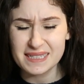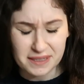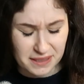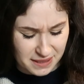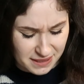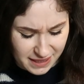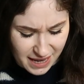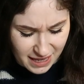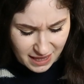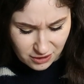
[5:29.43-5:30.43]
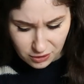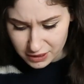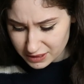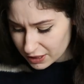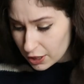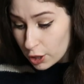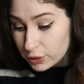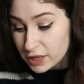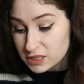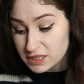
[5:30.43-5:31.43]
Oh, I hate that noise.
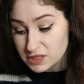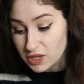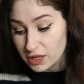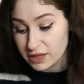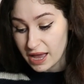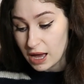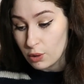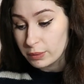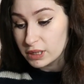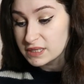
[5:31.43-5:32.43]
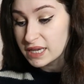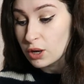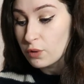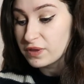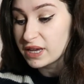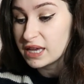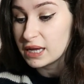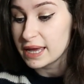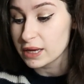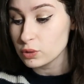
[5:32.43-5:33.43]
Okay, so this is done now. I'm gonna take it off the heat
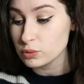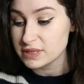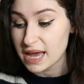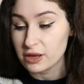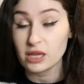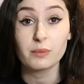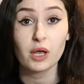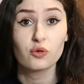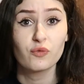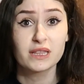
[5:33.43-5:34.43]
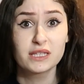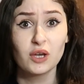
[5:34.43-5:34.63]
and let it cool down, and I'm gonna bring the